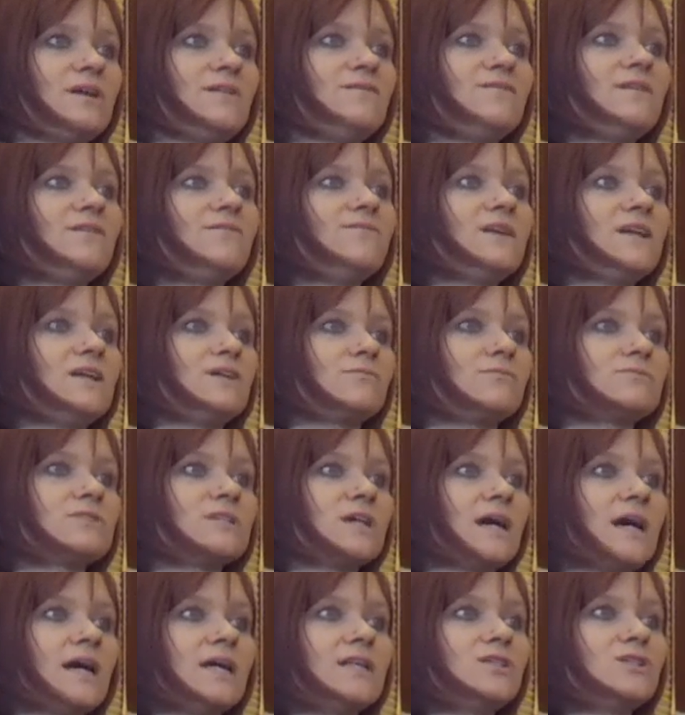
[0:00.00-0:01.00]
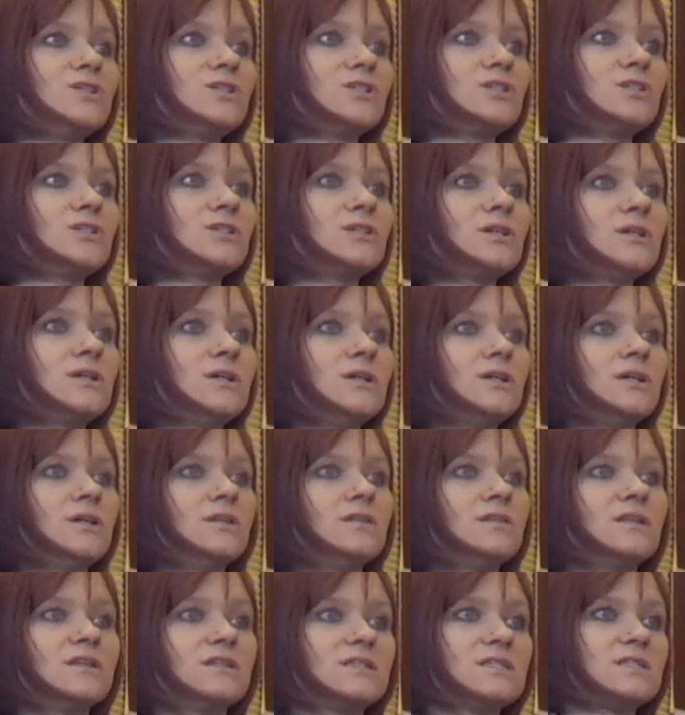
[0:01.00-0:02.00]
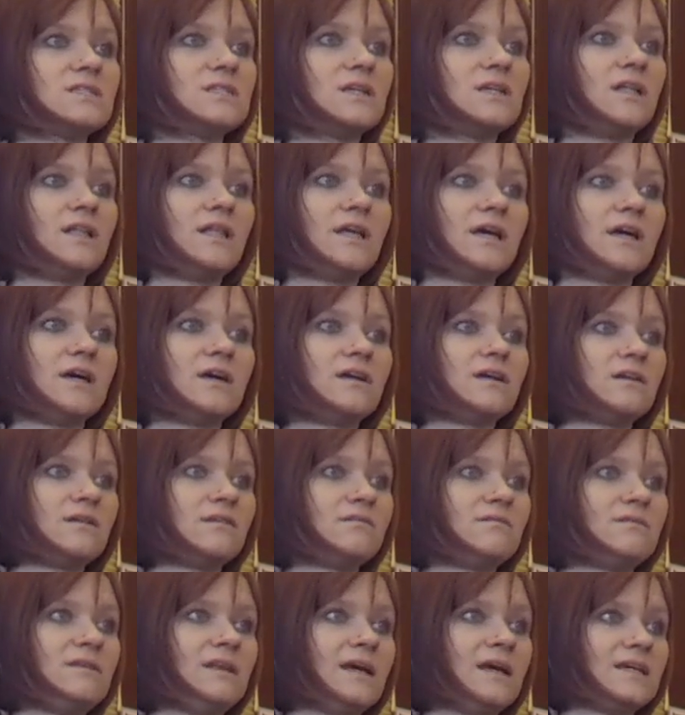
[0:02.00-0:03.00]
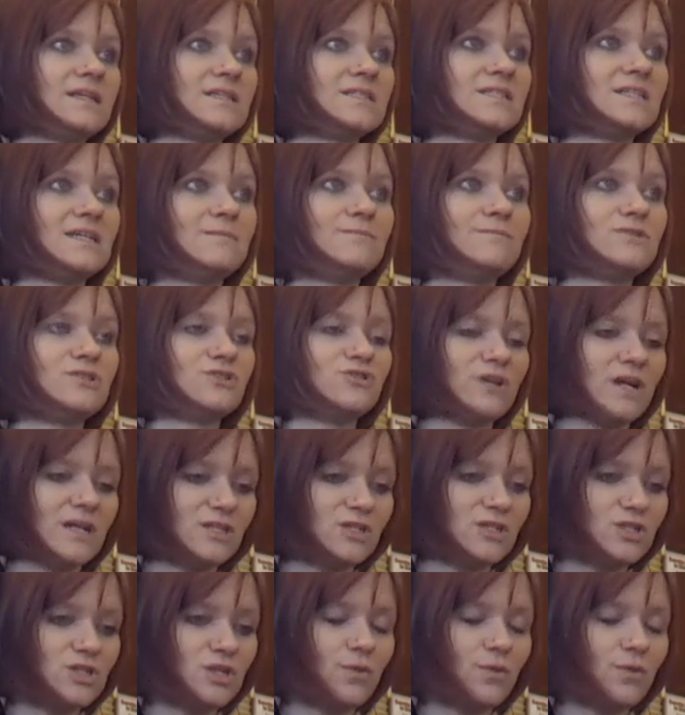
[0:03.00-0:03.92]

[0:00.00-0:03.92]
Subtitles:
Even if they don't touch, that's still a nice deep stretch.